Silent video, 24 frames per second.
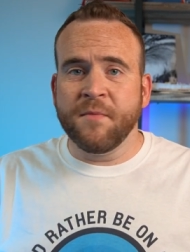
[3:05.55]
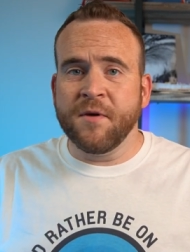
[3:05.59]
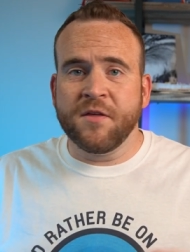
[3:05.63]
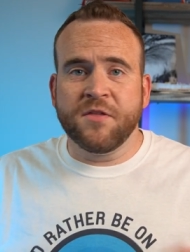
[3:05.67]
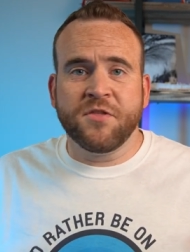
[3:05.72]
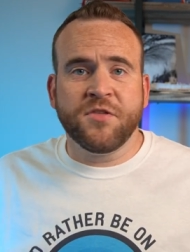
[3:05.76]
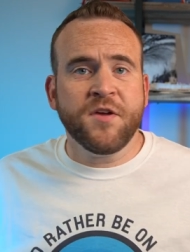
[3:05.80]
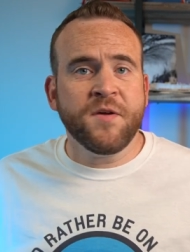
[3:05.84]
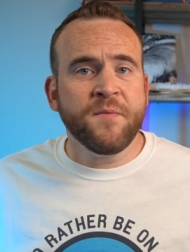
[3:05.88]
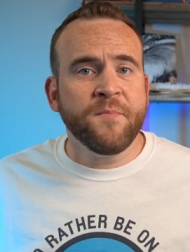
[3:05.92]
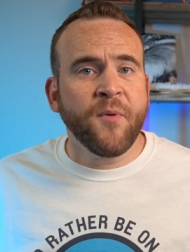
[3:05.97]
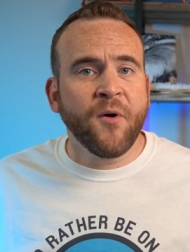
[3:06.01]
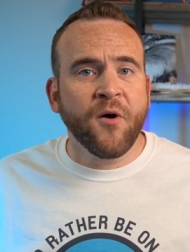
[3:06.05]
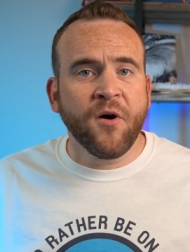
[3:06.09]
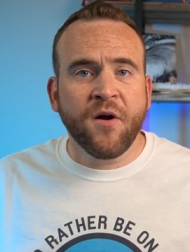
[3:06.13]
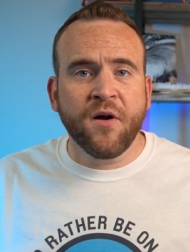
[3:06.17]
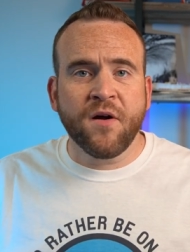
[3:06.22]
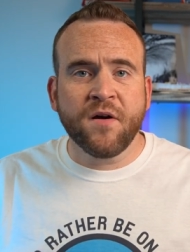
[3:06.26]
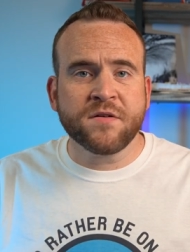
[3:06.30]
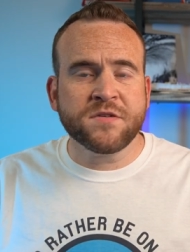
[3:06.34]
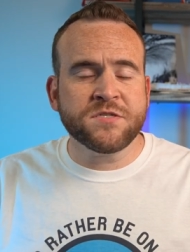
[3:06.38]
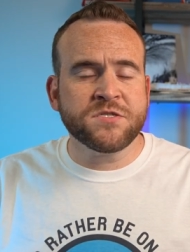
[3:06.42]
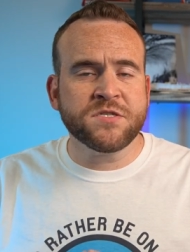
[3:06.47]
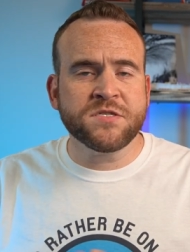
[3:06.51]
theme
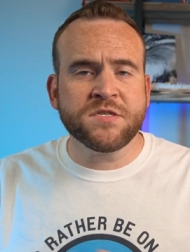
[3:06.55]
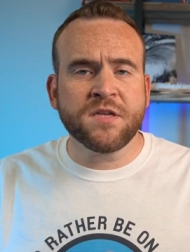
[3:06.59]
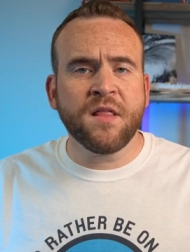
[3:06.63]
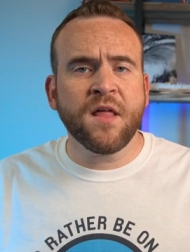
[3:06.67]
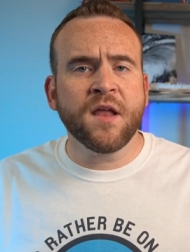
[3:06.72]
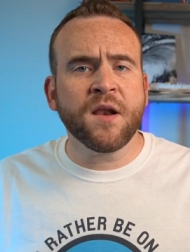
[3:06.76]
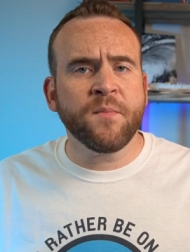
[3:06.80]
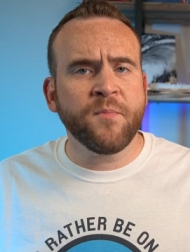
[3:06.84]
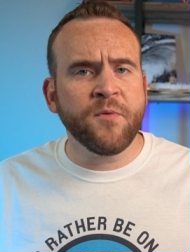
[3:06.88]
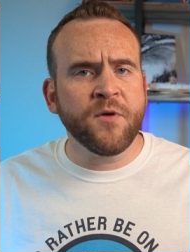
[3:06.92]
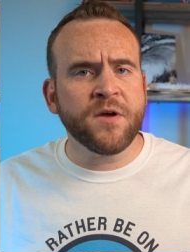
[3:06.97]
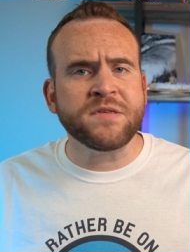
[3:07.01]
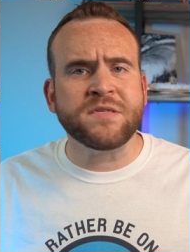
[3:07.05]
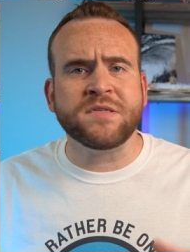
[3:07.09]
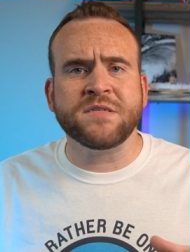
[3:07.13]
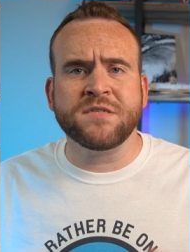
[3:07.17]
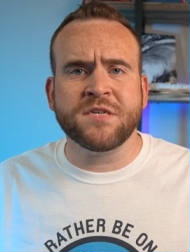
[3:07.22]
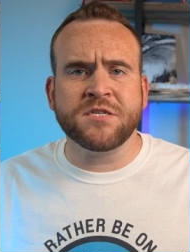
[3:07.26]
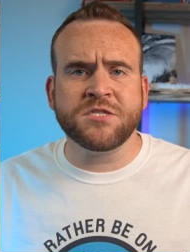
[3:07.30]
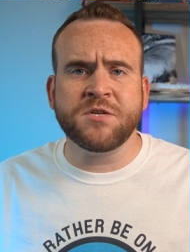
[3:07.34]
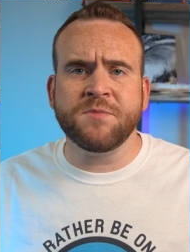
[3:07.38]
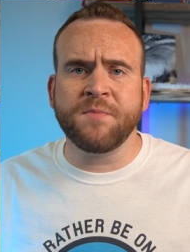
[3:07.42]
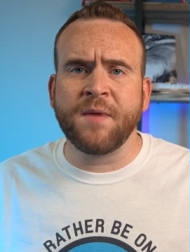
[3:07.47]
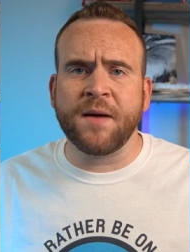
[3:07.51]
parks, just a lot of places
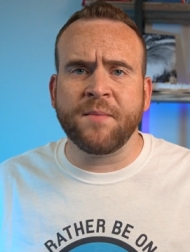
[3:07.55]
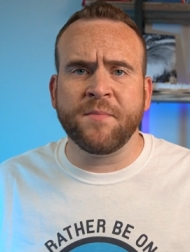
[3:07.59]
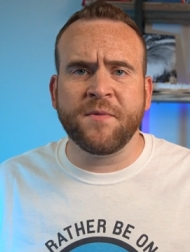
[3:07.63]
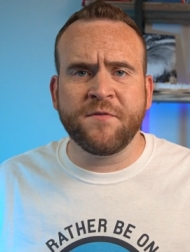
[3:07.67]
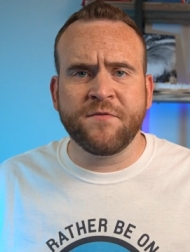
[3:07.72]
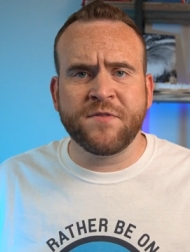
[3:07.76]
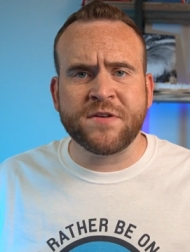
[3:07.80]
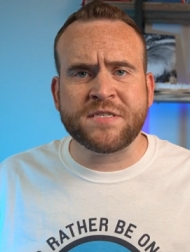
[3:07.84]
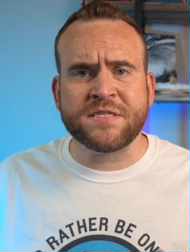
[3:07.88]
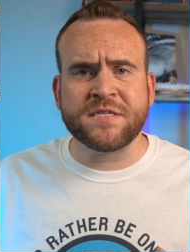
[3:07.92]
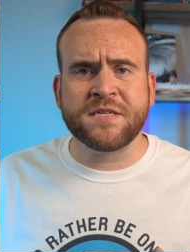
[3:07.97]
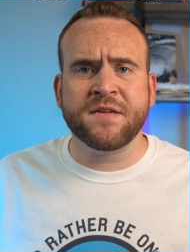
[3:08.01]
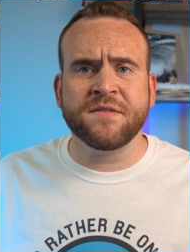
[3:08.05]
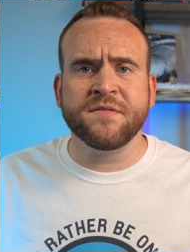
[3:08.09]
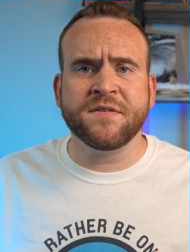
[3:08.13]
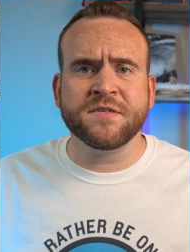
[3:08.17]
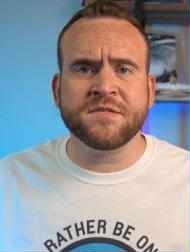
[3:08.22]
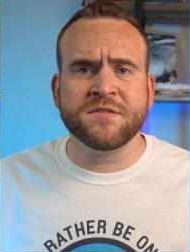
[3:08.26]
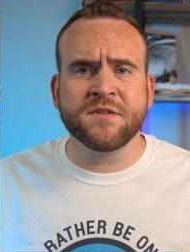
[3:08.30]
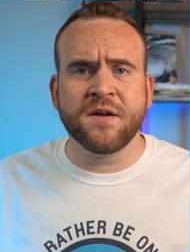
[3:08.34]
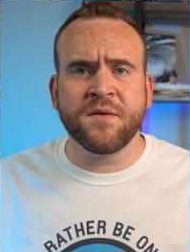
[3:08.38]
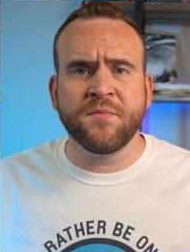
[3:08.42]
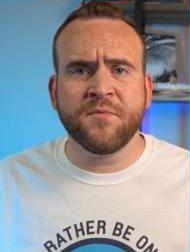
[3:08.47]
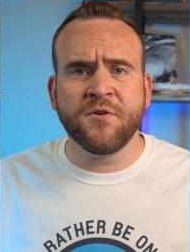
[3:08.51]
that you might be visiting this
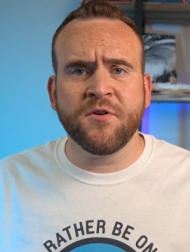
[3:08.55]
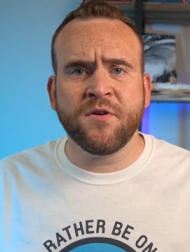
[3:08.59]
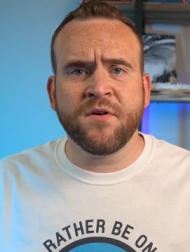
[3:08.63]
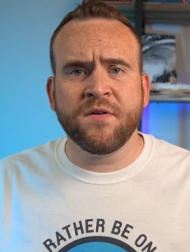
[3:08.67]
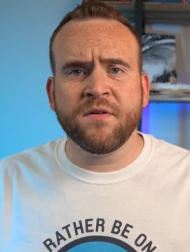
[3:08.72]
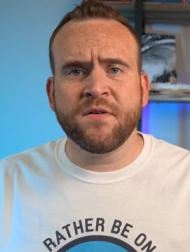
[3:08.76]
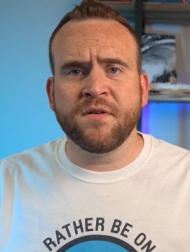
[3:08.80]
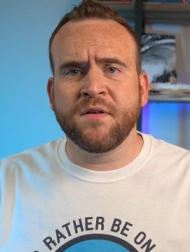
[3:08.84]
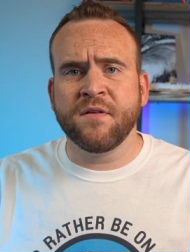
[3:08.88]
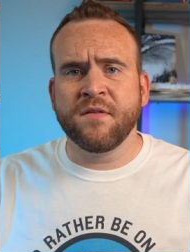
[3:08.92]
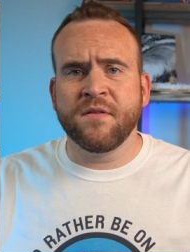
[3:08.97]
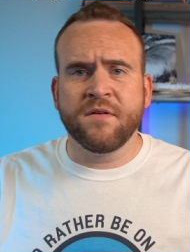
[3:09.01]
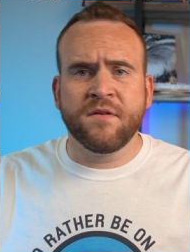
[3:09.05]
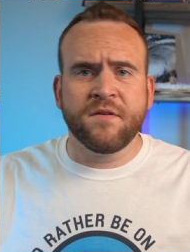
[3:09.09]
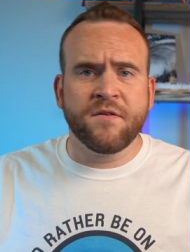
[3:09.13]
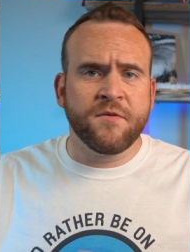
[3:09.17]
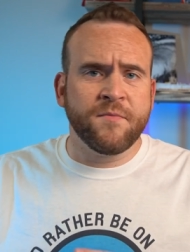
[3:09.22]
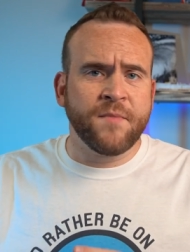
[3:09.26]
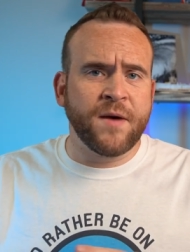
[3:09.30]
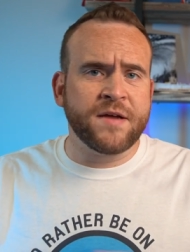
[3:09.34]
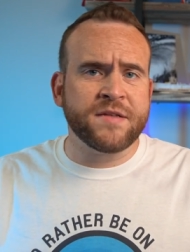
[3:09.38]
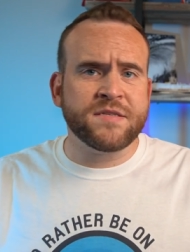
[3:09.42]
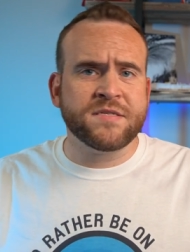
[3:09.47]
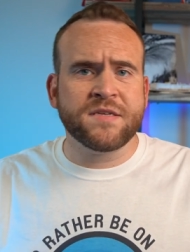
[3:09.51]
summer, you
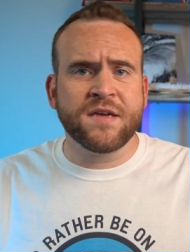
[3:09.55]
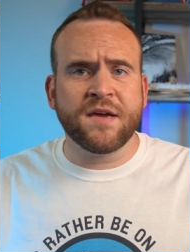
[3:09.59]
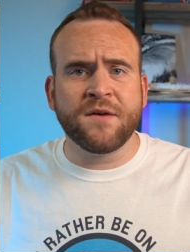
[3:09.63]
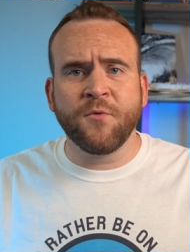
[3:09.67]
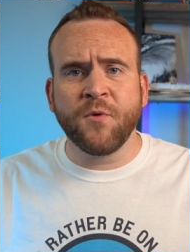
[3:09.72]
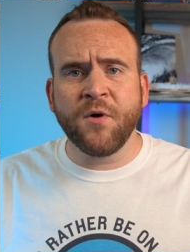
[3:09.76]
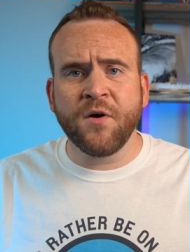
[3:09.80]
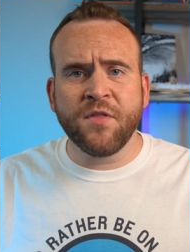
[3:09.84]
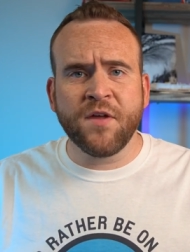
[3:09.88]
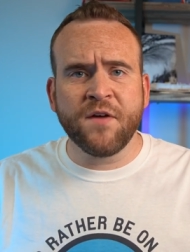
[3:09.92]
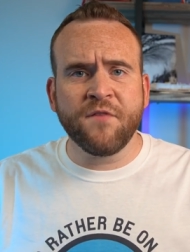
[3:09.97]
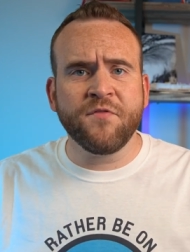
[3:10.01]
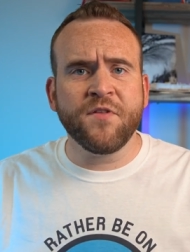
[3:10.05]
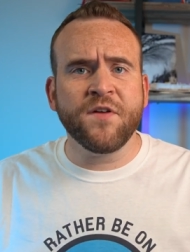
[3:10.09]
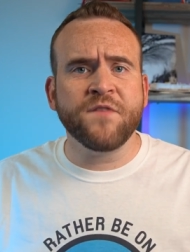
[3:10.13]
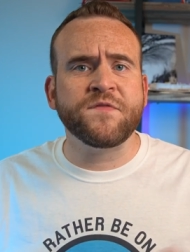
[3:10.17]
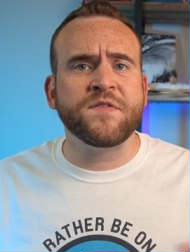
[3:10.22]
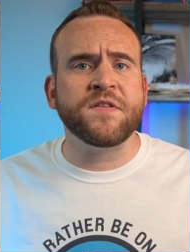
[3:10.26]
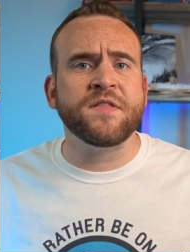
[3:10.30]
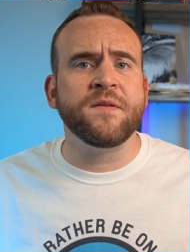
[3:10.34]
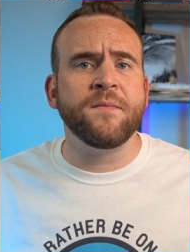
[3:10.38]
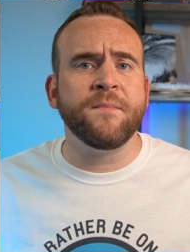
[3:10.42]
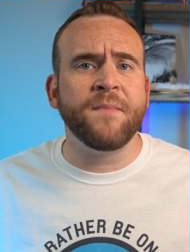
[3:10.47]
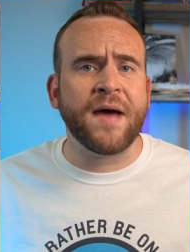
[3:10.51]
might say, well, they've
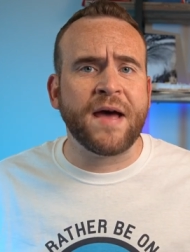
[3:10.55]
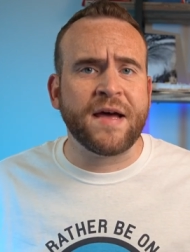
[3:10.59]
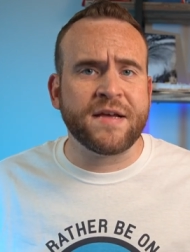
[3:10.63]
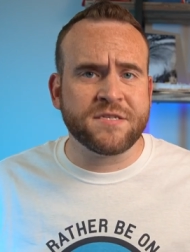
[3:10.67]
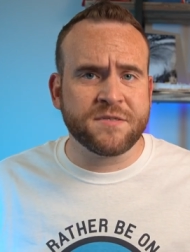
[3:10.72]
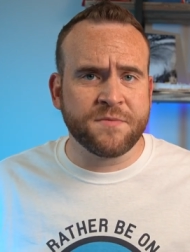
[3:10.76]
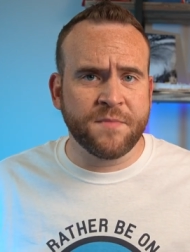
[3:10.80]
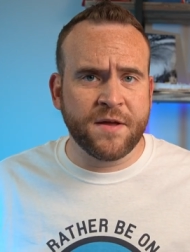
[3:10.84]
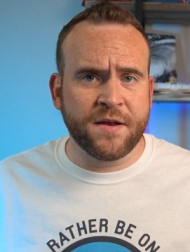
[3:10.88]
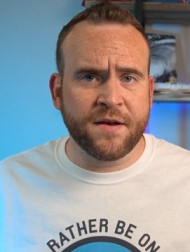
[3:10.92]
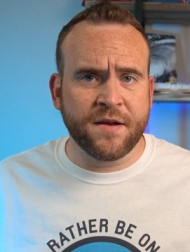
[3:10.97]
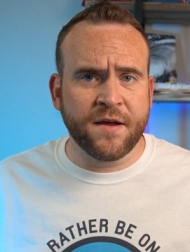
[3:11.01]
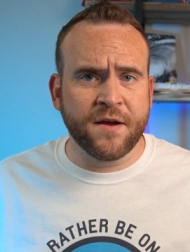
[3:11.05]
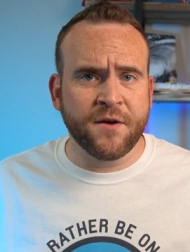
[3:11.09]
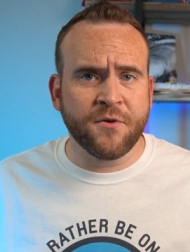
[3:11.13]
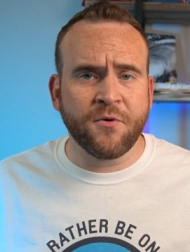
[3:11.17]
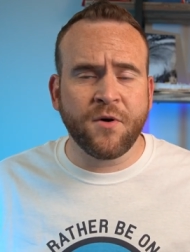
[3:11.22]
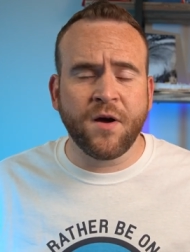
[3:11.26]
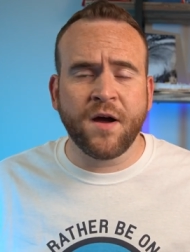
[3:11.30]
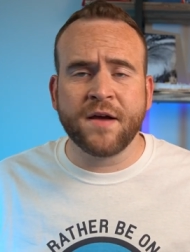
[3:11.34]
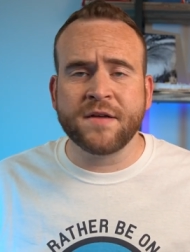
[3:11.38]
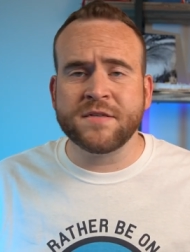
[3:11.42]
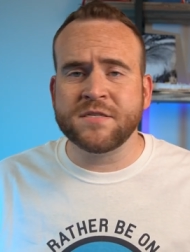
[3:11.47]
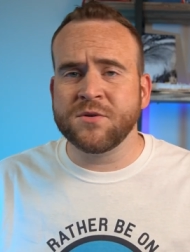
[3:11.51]
lifted the mask mandate,
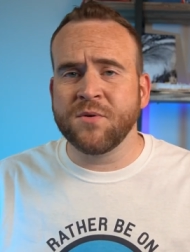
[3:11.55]
right?